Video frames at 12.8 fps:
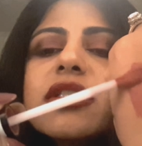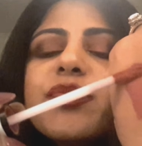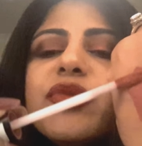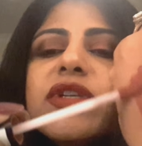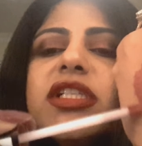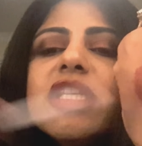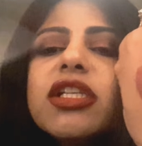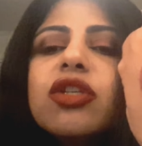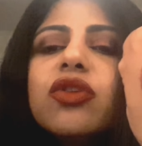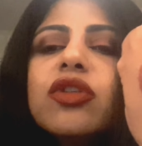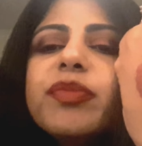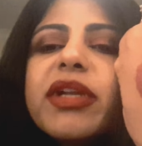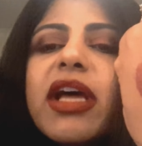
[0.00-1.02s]
pretty
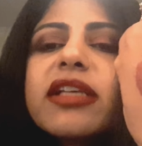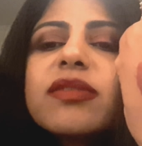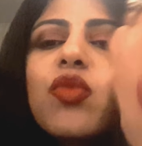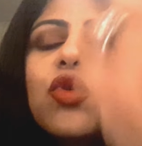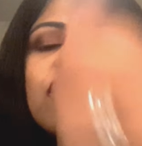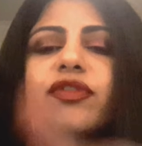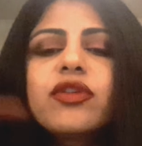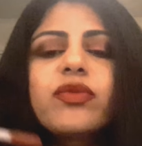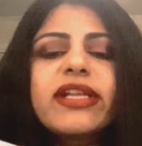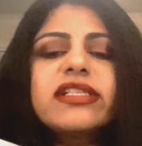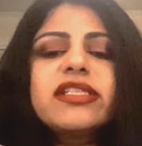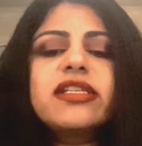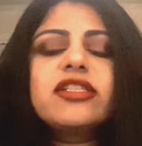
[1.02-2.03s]
nude, but has more of a
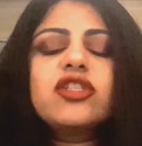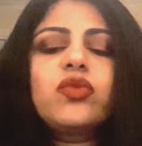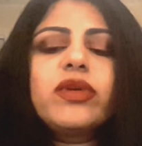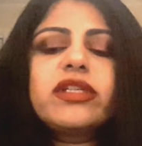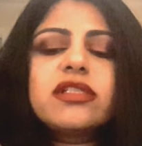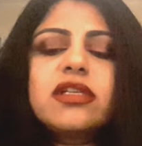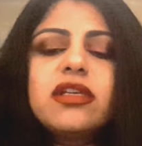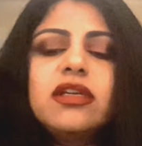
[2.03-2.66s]
red tint to it.